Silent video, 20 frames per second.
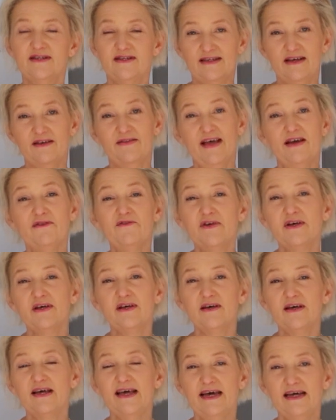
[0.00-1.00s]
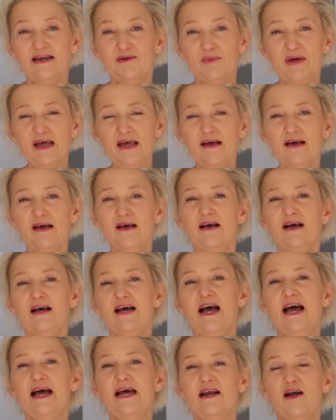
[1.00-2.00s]
South Africa Academy
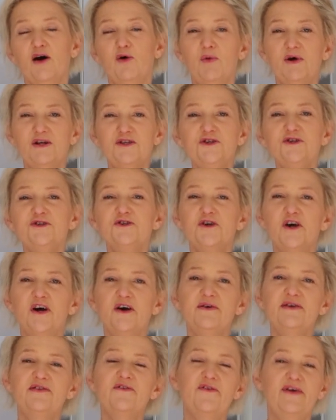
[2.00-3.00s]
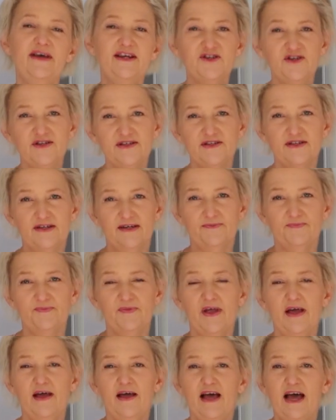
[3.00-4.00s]
and I want you to go and register.
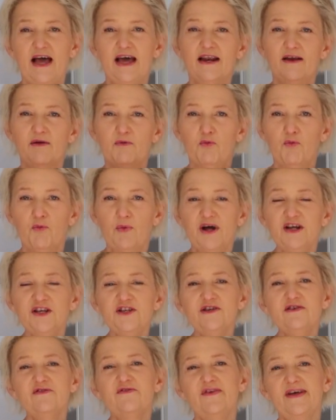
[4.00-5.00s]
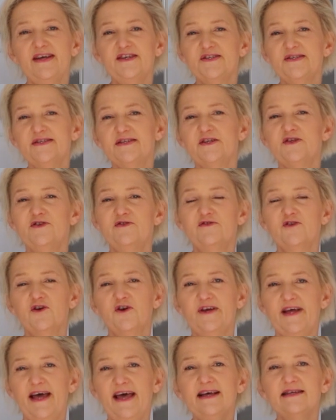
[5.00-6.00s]
And once you've registered, you've
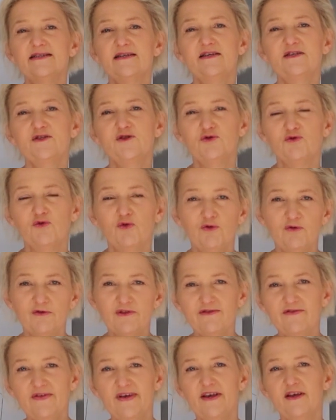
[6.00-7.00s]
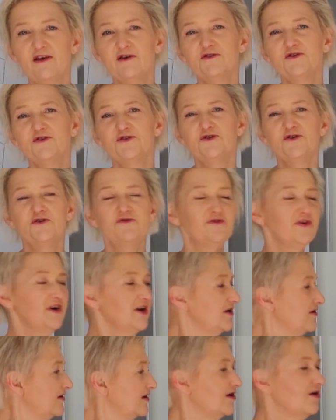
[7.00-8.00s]
got access to all the videos to
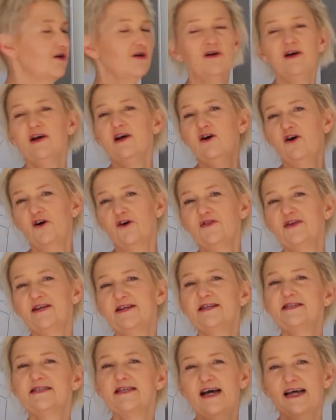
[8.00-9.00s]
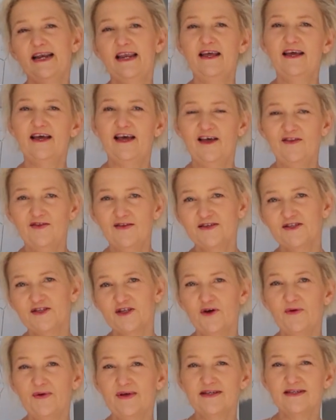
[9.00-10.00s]
follow along on the designing and the
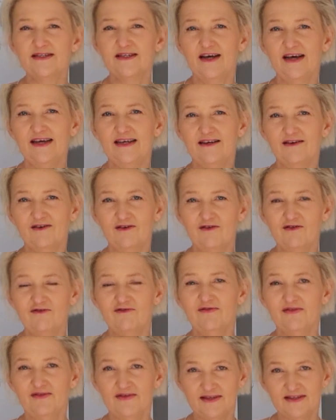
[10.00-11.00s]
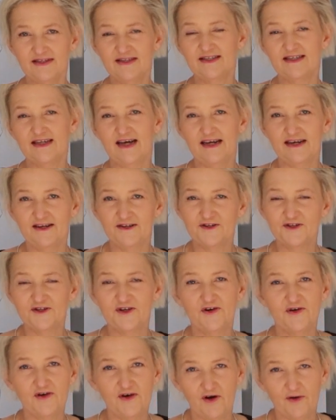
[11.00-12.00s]
sewing side of this design and
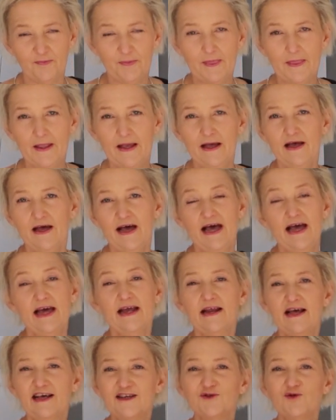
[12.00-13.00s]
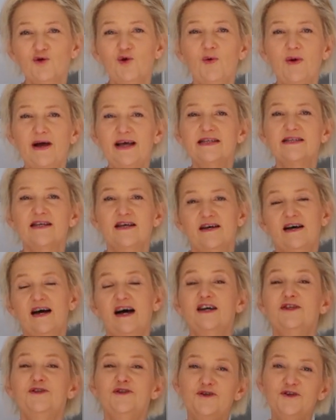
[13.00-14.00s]
so long. And as always,
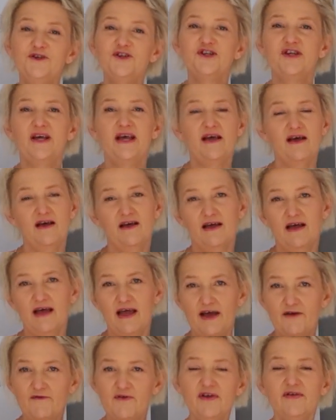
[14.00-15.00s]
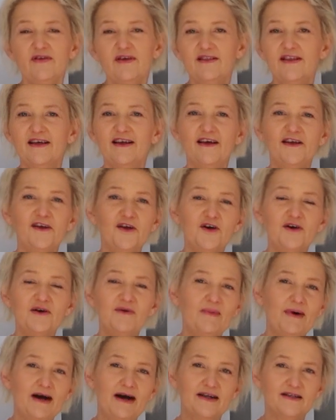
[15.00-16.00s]
I do share everything that I know
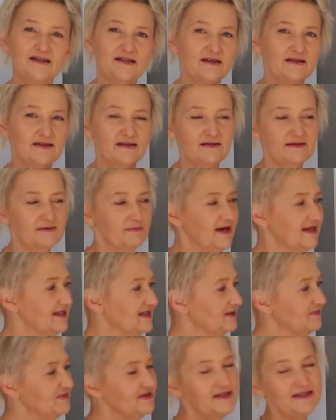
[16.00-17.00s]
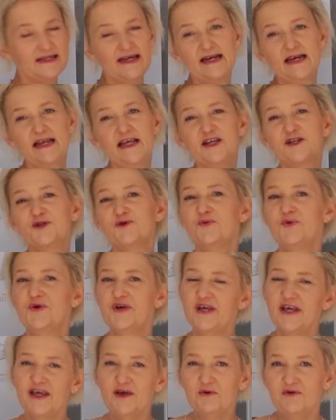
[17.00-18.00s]
about my tips and techniques
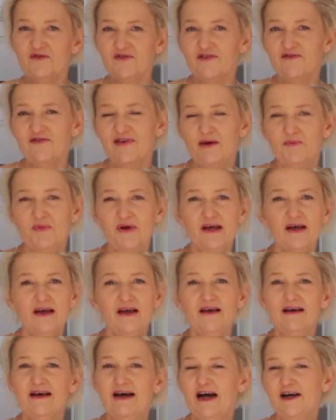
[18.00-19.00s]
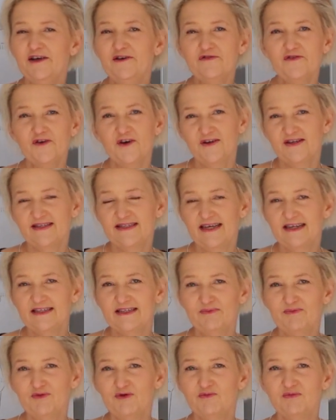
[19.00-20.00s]
working with the fabric, how you've got to set
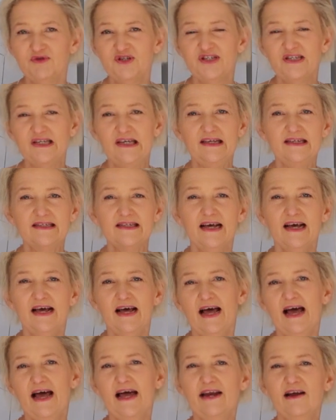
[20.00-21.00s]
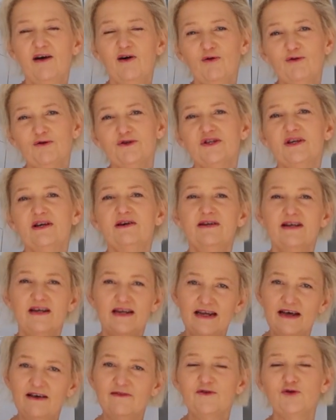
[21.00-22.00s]
up your machines, and I also
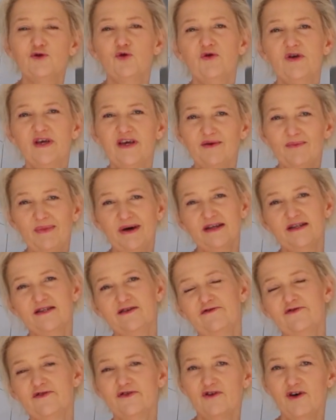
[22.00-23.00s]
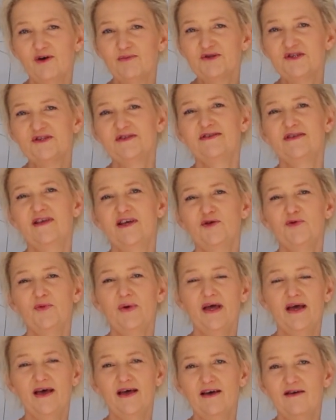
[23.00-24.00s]
love talking about different options that
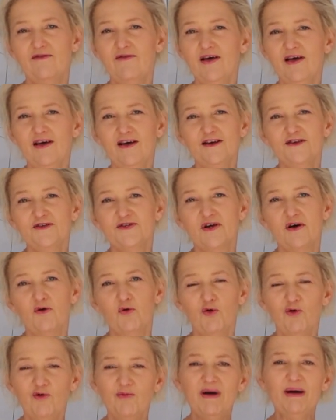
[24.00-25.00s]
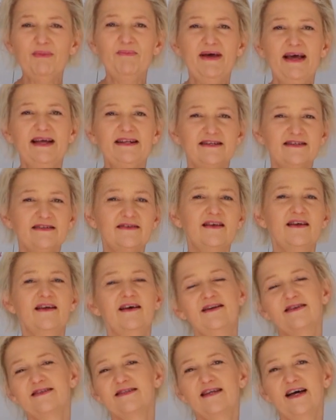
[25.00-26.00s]
we have. So all my patterns that
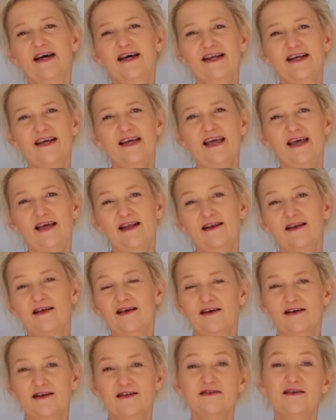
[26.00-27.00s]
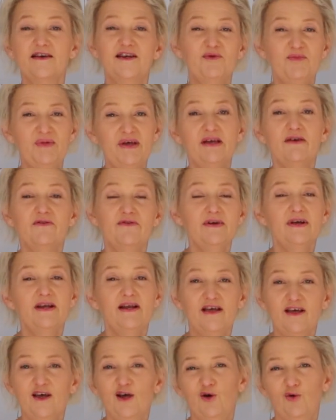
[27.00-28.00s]
I design, again, is going to be
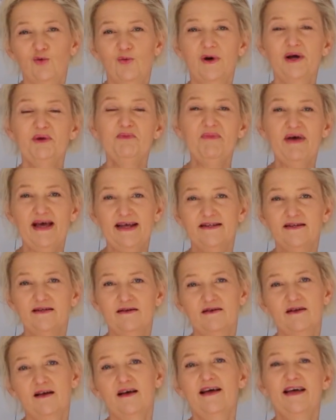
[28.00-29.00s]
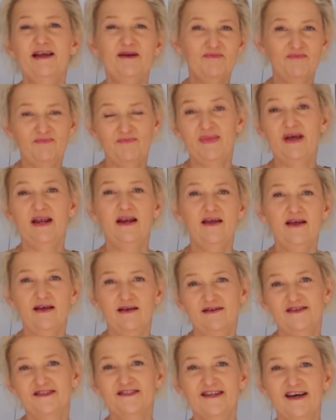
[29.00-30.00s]
really one pattern and
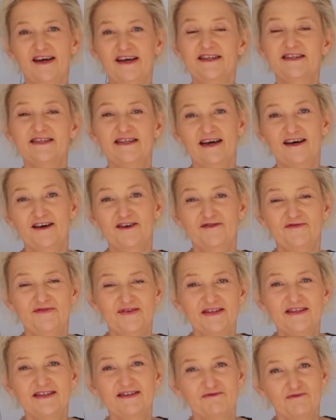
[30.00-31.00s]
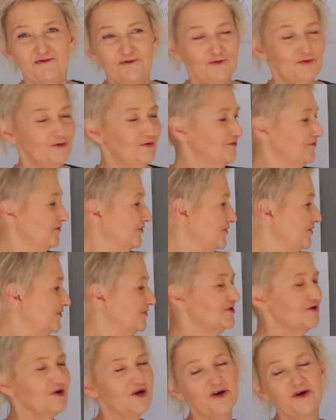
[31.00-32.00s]
many designs out of it for you
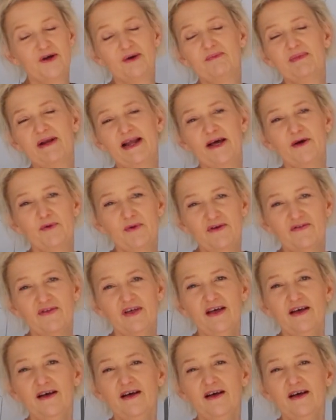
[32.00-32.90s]
to go and play with.